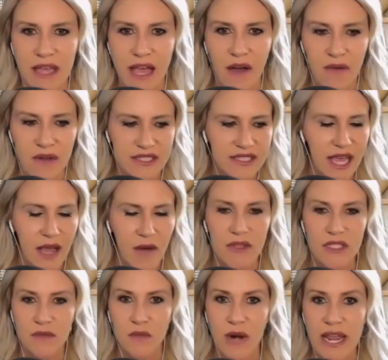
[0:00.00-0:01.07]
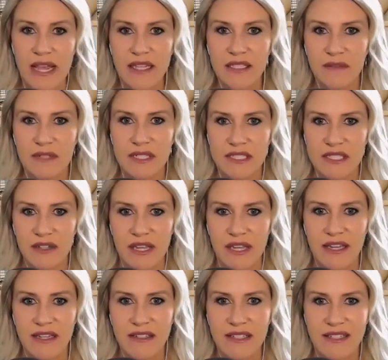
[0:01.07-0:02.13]
I always say I was raised
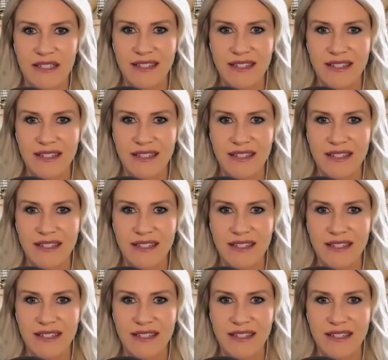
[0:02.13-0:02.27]
resilient.